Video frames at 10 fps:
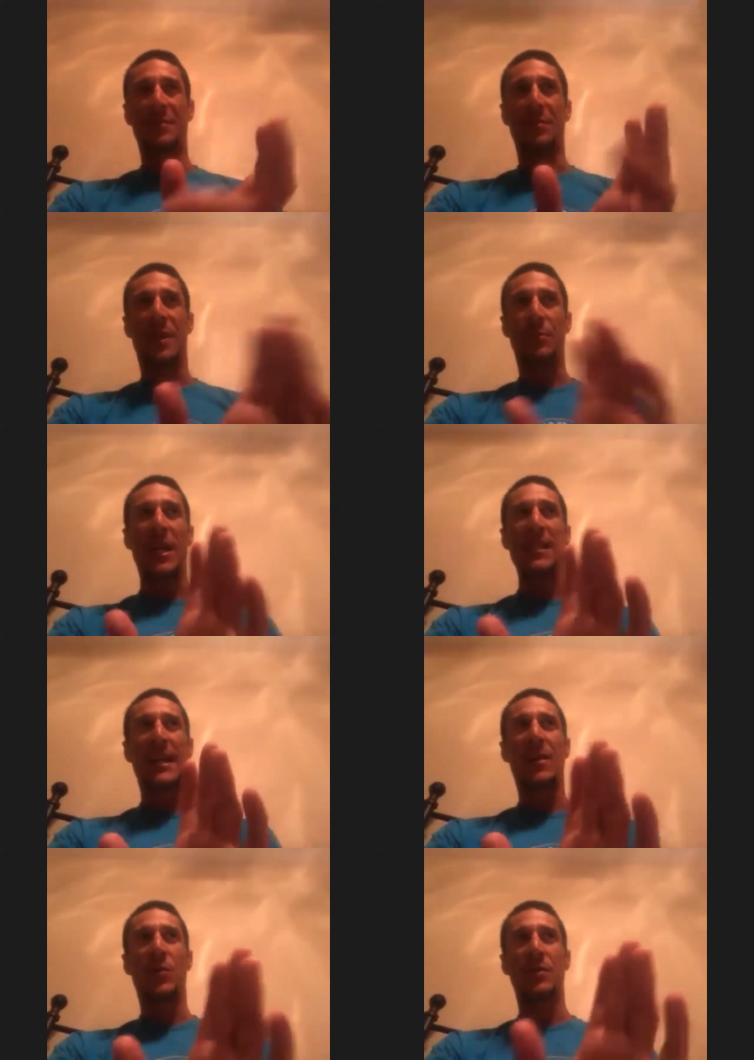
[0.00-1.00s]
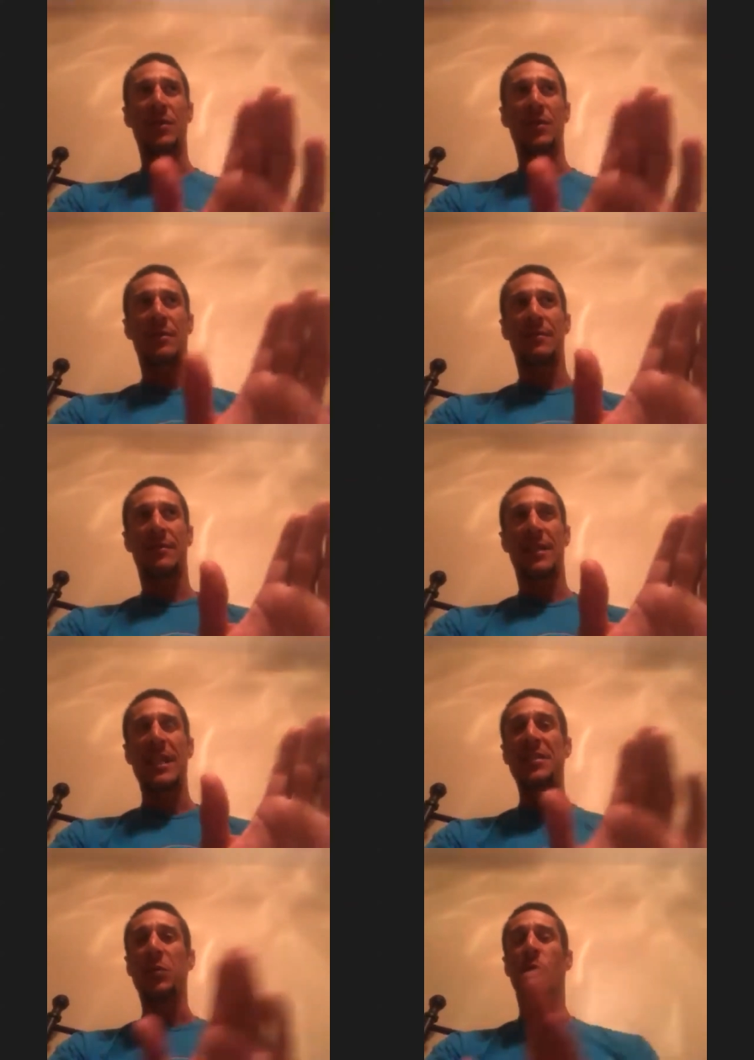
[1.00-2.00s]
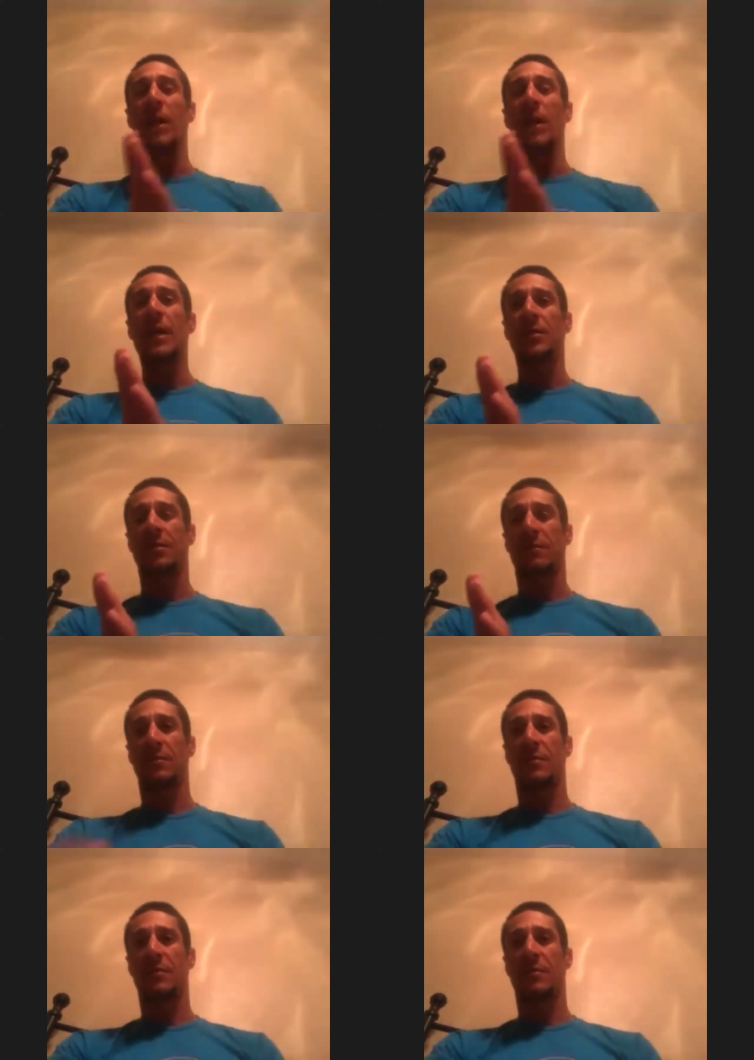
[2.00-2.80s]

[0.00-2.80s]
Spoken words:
right now, Indian Wells,